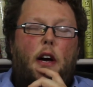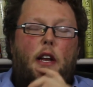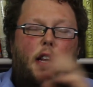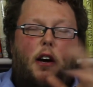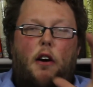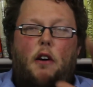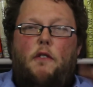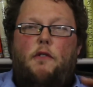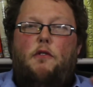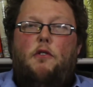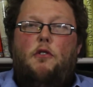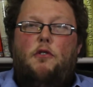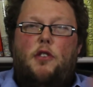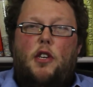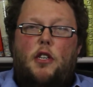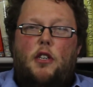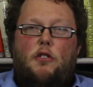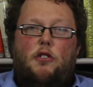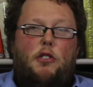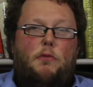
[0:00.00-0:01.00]
And now, of
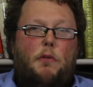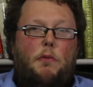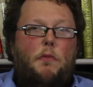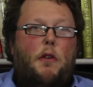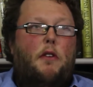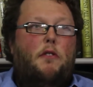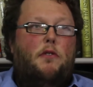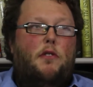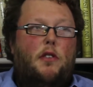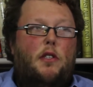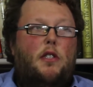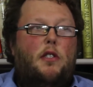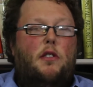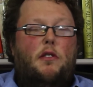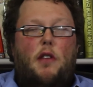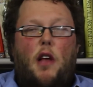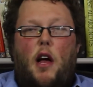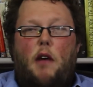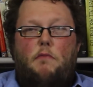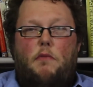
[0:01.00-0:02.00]
course, I know she's meant to
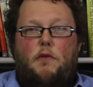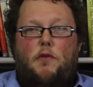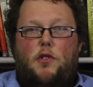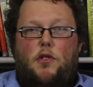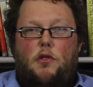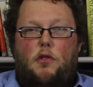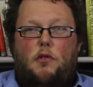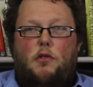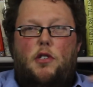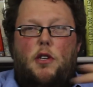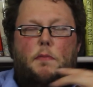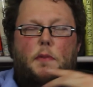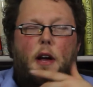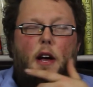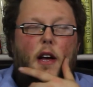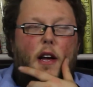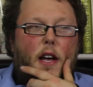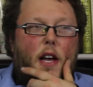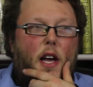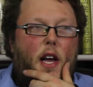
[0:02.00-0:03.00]
be her mother's daughter, but